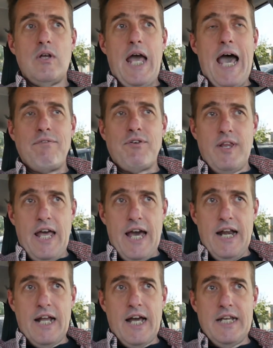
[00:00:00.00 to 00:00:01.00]
After
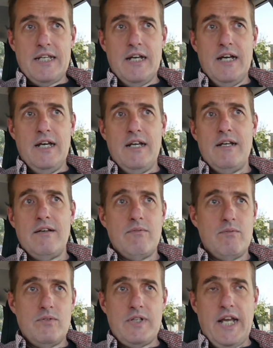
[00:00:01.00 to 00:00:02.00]
that, I got done.
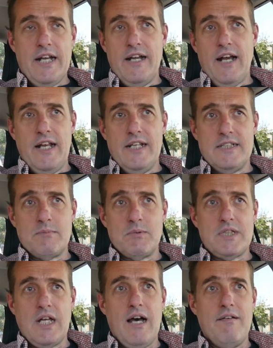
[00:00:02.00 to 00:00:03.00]
Dana and I did some
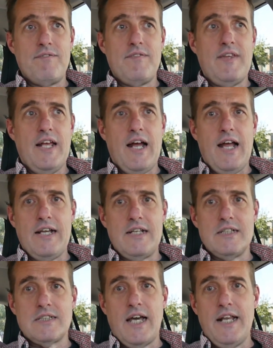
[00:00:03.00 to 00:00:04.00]
stuff. Then I
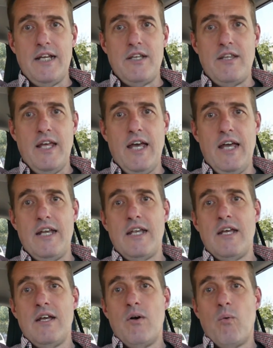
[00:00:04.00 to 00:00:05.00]
decided that
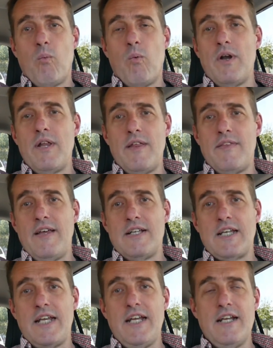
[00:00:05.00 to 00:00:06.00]
one of the
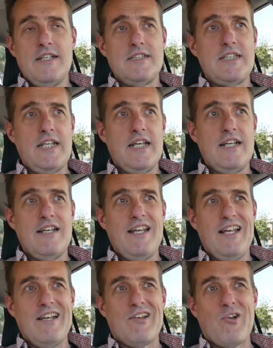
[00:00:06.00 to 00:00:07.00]
things I needed to see,
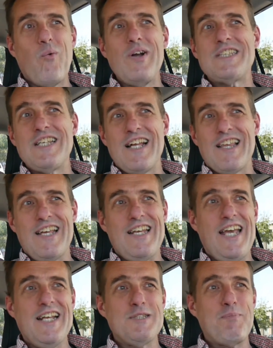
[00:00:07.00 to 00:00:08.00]
and coincidentally,
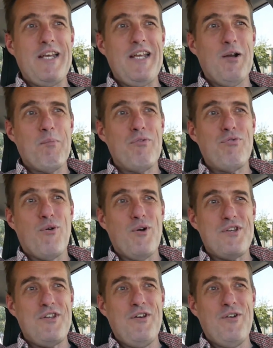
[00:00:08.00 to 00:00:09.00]
Dana's been here
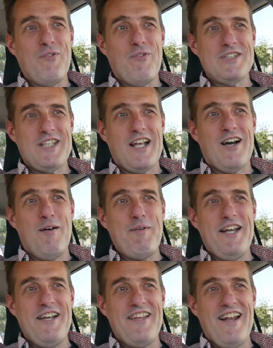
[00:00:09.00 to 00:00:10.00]
before too, and once I
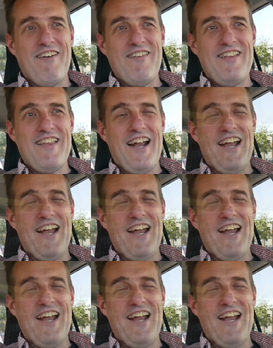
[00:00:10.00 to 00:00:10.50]
commented that